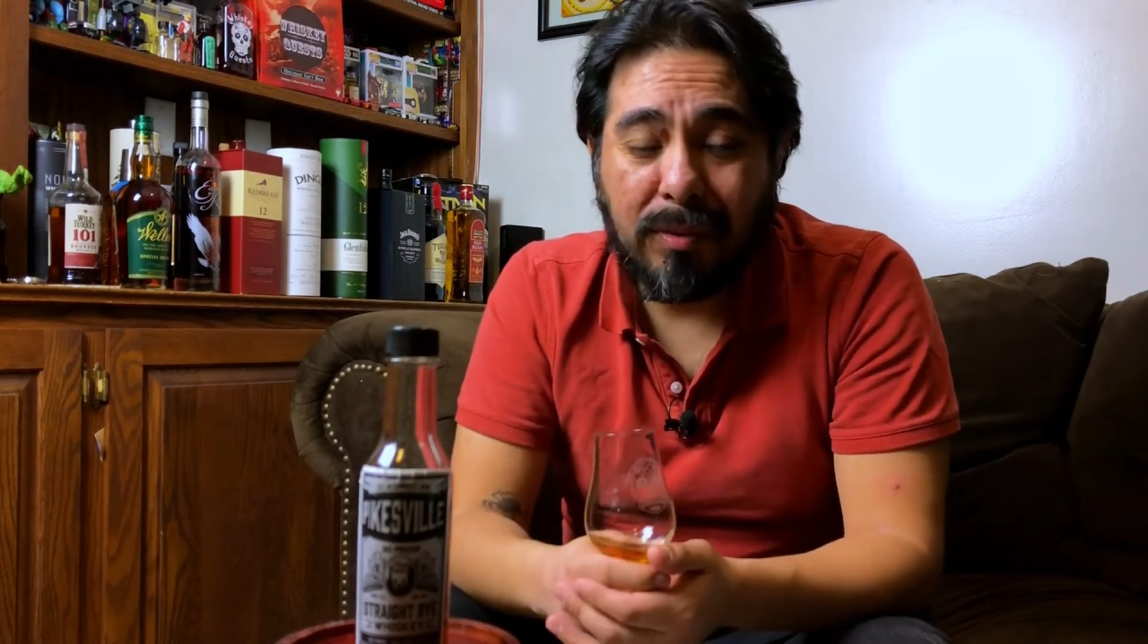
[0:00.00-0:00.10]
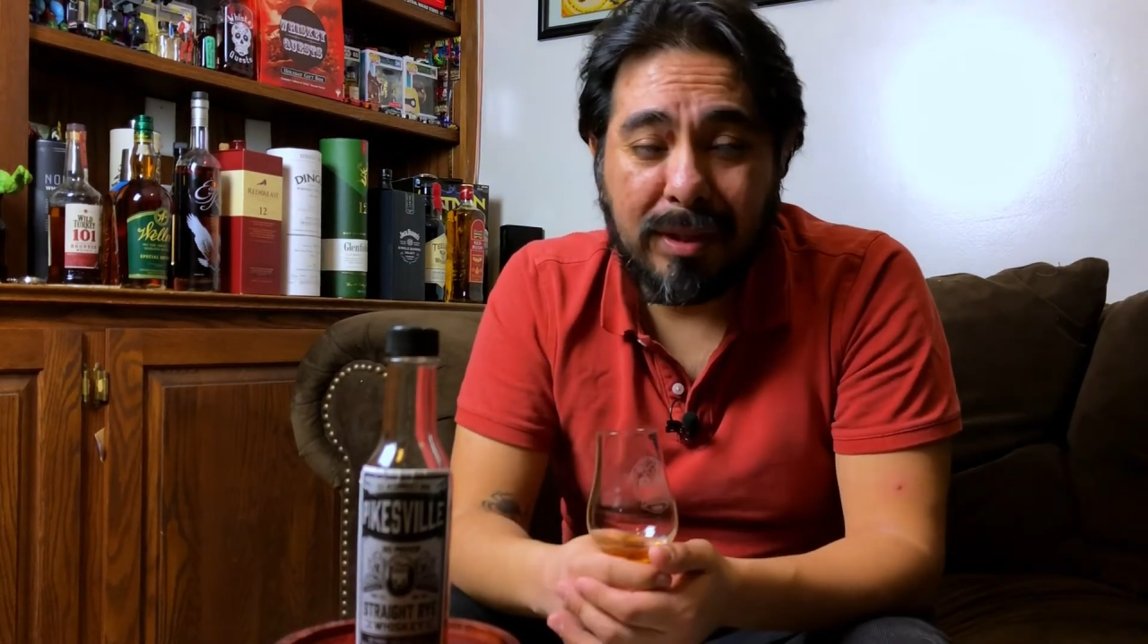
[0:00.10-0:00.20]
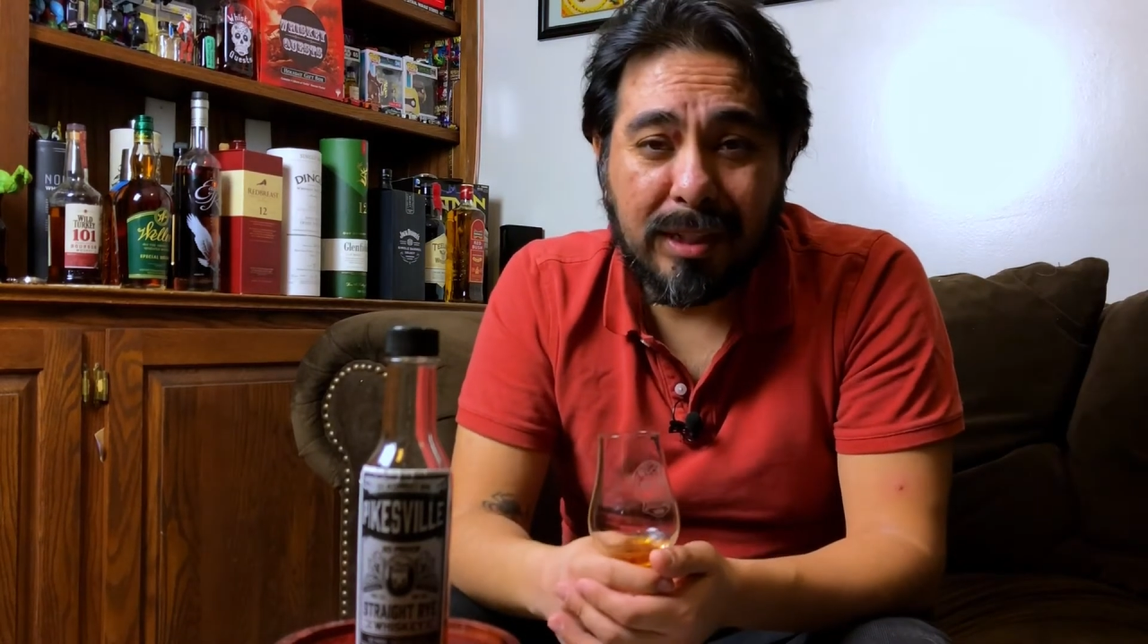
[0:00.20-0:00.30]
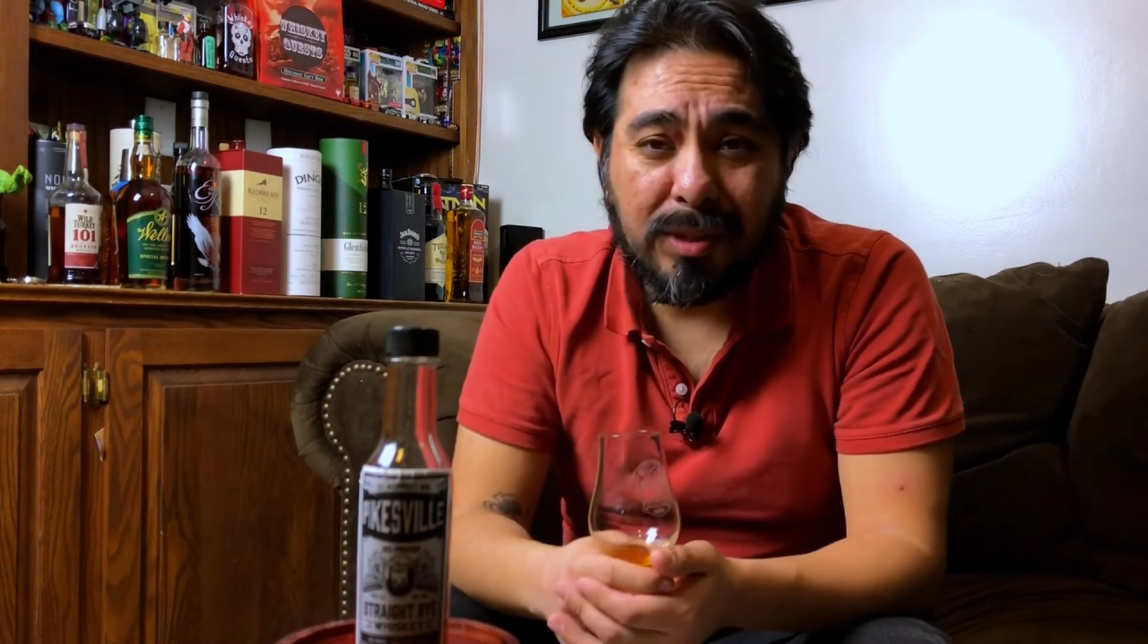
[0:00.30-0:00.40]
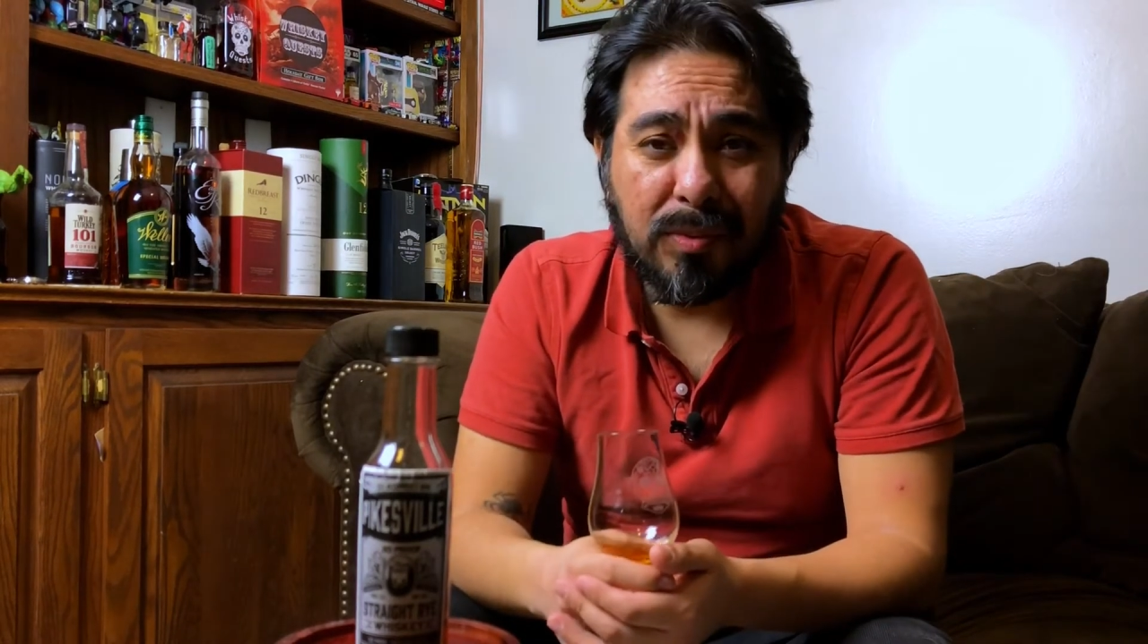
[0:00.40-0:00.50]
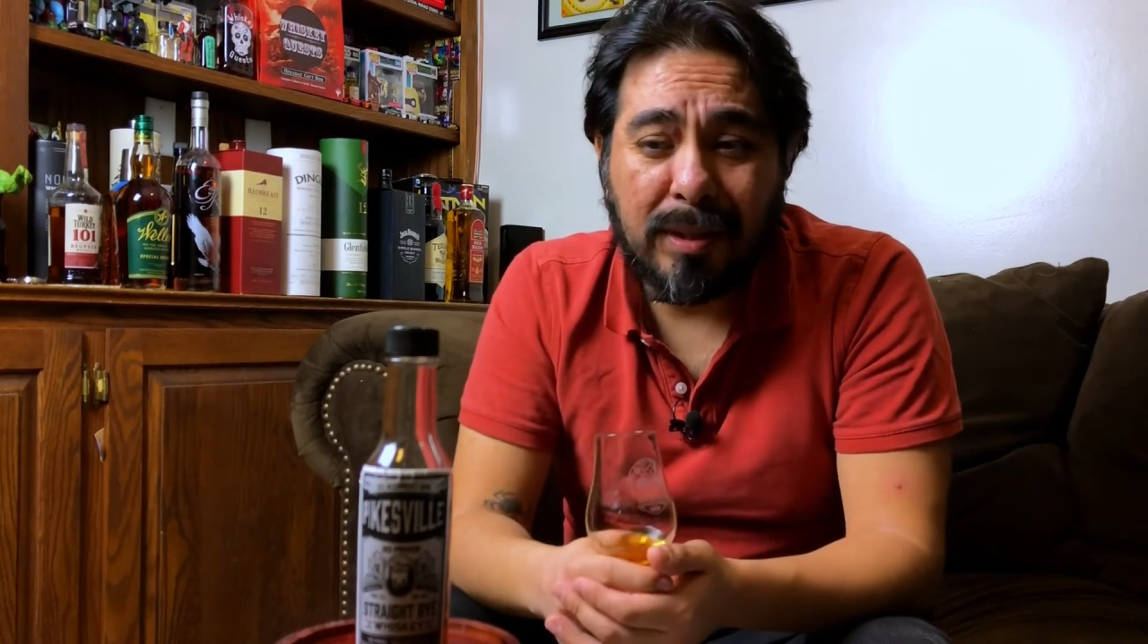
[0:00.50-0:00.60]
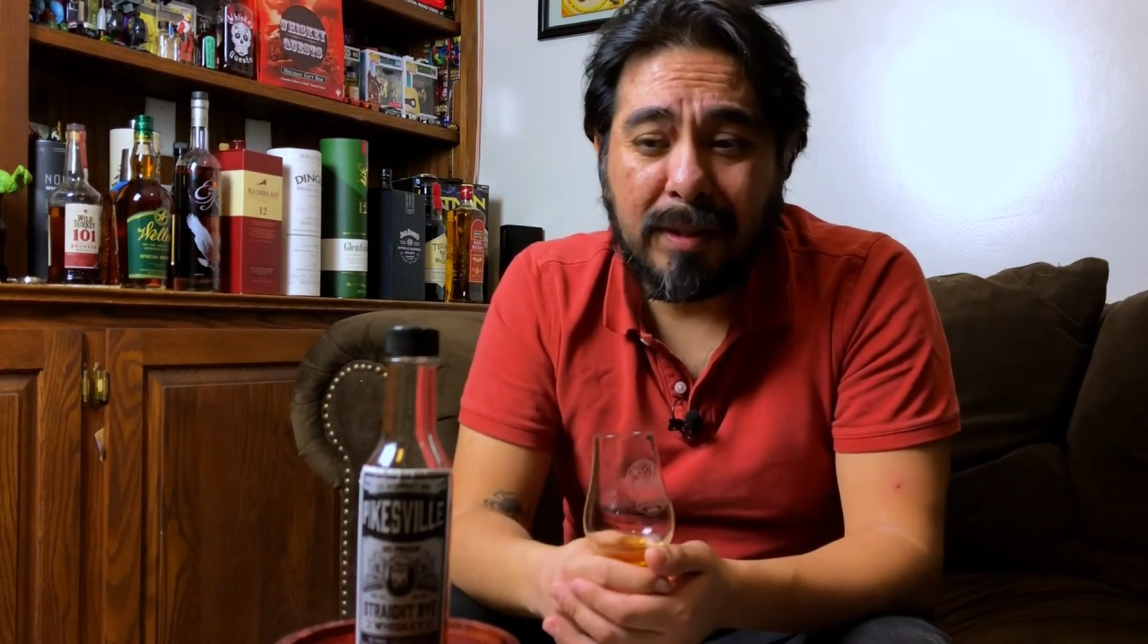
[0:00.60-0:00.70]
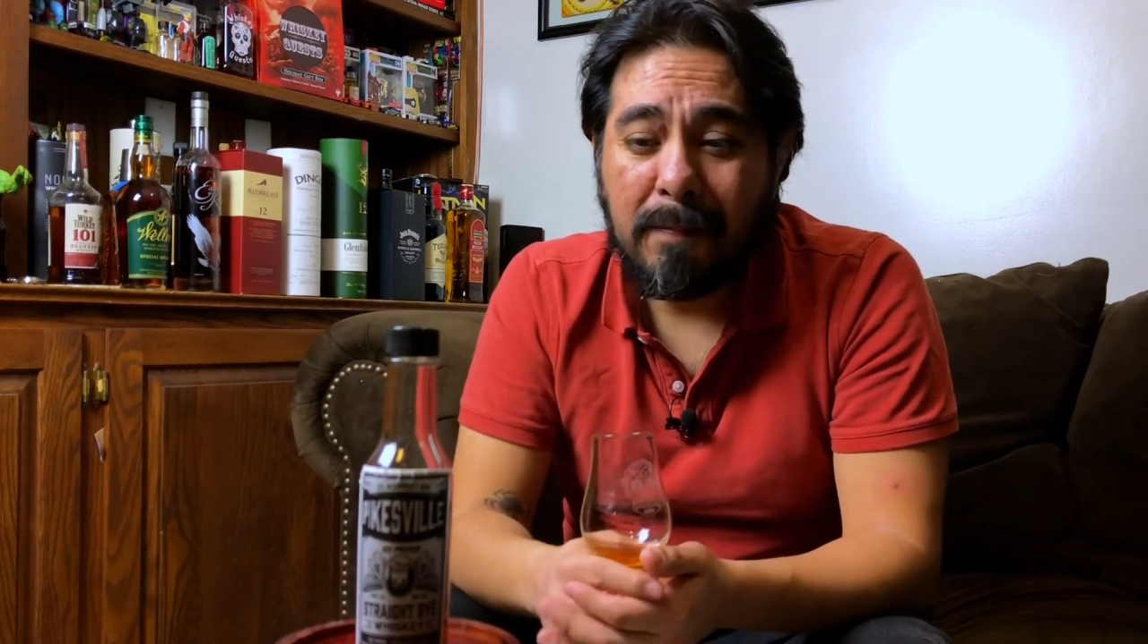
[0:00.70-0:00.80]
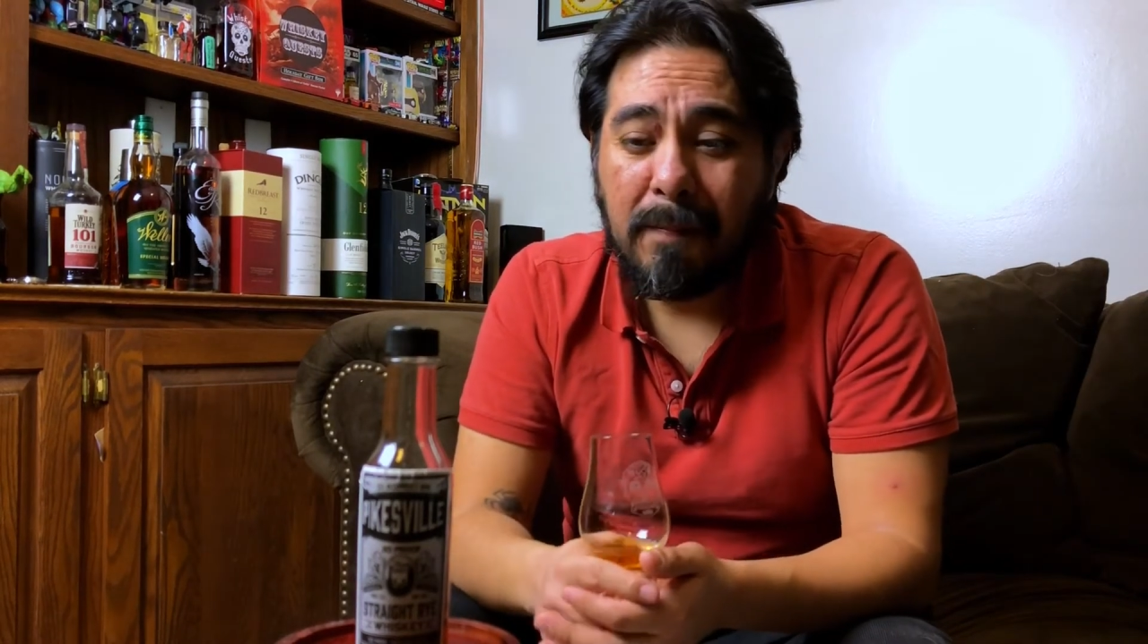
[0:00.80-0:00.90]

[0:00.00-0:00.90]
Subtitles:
with this one.